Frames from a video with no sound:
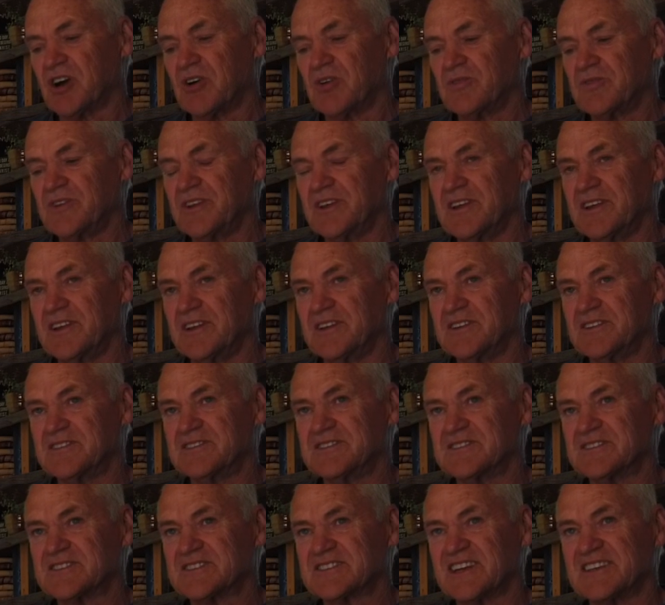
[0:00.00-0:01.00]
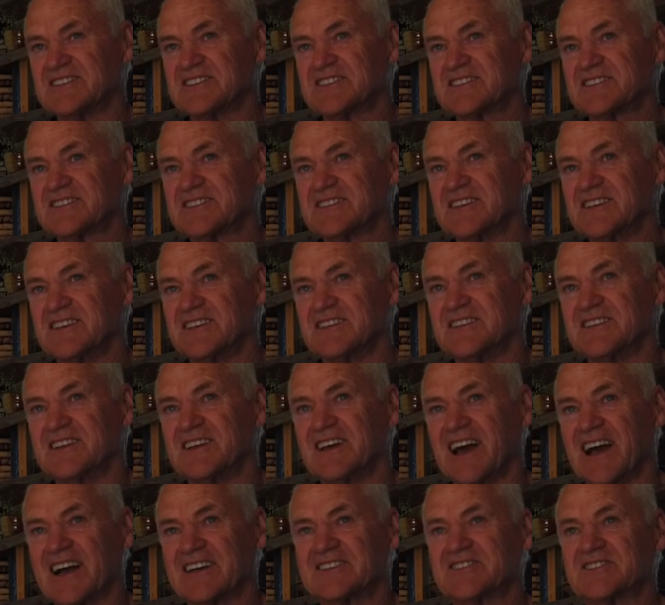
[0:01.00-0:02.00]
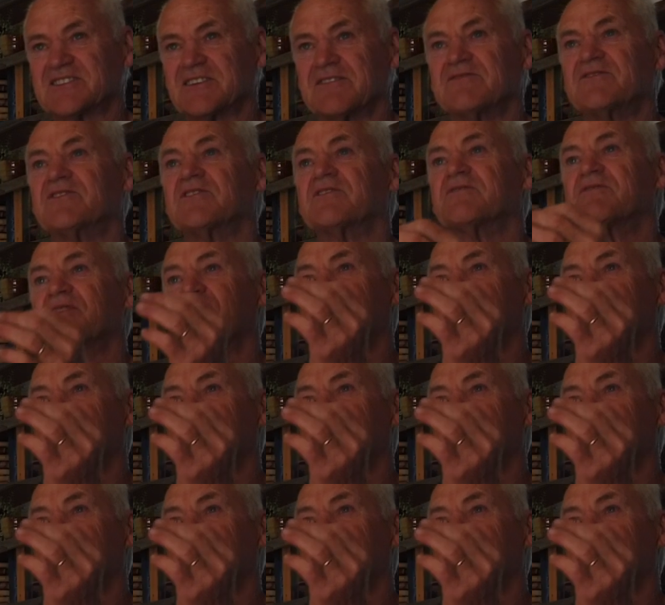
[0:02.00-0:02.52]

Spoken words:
shown in acts of